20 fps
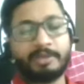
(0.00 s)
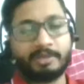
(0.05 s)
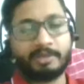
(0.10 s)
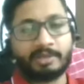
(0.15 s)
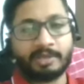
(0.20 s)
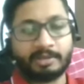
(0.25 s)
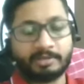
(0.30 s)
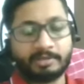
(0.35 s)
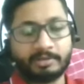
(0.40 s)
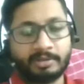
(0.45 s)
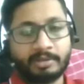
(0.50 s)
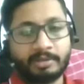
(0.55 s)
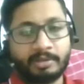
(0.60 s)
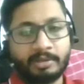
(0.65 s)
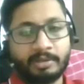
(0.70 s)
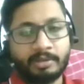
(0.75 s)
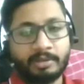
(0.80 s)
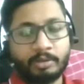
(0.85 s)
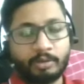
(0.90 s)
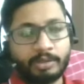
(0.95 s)
things.
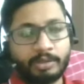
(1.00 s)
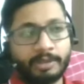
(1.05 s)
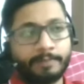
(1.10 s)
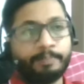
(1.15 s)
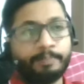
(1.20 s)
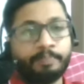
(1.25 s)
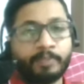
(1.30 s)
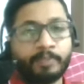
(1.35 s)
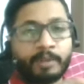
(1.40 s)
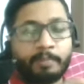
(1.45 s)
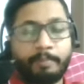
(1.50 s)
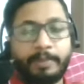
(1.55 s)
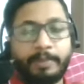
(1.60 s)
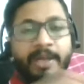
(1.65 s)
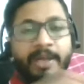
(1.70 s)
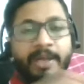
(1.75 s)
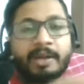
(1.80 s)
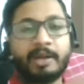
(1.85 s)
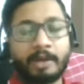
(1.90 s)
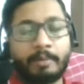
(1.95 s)
Okay,
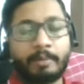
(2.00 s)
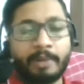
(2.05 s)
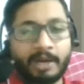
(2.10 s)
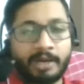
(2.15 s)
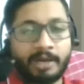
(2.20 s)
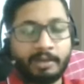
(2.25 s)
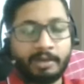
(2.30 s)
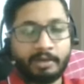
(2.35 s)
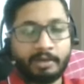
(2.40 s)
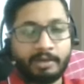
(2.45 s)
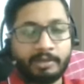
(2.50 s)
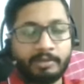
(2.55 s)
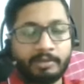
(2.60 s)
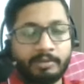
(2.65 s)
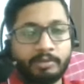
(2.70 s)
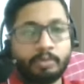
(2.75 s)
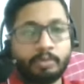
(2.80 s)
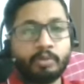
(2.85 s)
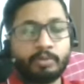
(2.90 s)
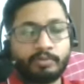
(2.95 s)
ping command
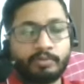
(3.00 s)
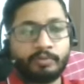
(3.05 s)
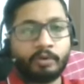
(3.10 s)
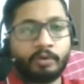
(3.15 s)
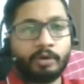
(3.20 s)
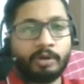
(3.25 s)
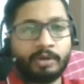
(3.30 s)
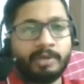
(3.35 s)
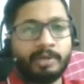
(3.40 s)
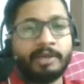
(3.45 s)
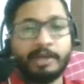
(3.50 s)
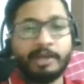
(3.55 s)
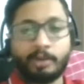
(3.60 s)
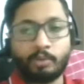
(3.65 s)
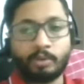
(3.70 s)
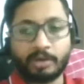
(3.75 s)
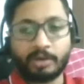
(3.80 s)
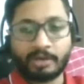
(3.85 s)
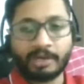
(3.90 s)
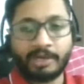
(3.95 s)
is used for in
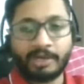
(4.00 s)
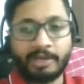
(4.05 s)
network, right?